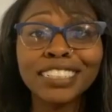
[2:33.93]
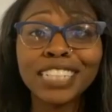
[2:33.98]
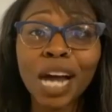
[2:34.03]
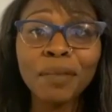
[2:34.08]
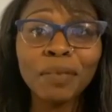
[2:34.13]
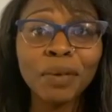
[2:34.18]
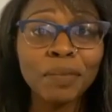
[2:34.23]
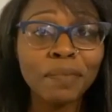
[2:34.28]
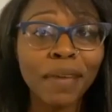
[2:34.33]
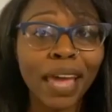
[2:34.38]

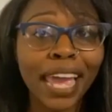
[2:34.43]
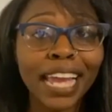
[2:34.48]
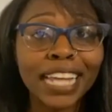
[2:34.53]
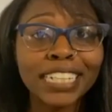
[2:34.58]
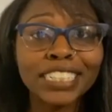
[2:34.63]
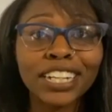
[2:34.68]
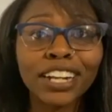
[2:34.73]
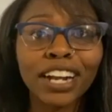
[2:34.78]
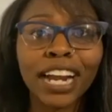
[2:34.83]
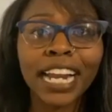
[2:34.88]
double
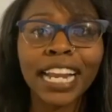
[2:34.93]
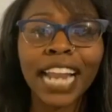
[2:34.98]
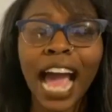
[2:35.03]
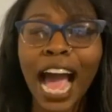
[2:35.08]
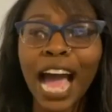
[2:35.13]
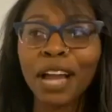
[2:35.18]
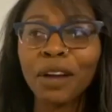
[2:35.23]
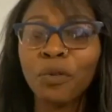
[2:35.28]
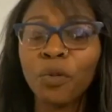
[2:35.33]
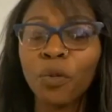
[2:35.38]
major, and
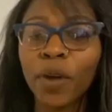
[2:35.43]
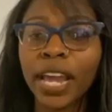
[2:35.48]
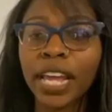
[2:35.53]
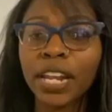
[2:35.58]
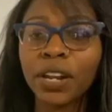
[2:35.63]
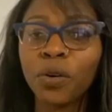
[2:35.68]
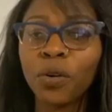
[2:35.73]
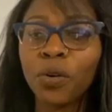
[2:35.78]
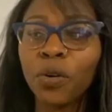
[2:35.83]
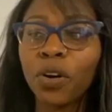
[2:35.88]
I
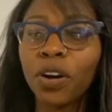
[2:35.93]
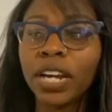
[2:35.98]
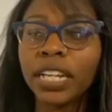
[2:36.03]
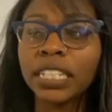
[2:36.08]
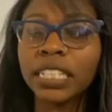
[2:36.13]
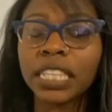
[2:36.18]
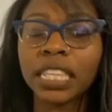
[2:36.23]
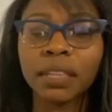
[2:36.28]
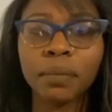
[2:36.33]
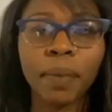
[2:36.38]
went
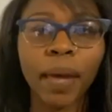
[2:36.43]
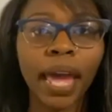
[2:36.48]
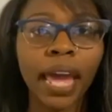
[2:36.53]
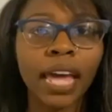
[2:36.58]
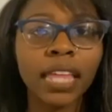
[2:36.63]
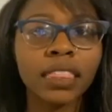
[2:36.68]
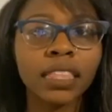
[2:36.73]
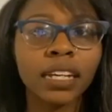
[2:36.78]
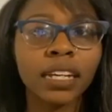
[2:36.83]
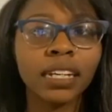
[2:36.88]
on the
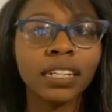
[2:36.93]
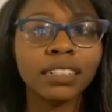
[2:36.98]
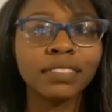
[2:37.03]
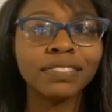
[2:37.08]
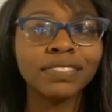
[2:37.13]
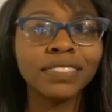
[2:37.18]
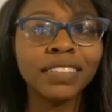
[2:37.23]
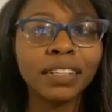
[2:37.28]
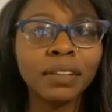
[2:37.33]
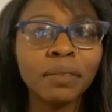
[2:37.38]
path
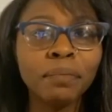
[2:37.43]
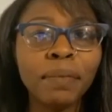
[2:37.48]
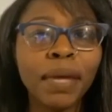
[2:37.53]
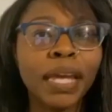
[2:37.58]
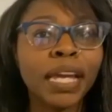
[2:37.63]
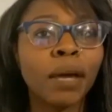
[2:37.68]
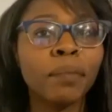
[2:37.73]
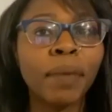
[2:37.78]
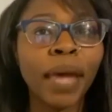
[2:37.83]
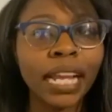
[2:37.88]
of
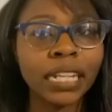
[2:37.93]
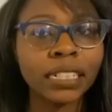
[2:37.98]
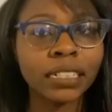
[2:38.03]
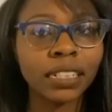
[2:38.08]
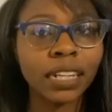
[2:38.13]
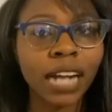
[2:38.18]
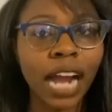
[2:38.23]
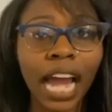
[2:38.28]
being a painter.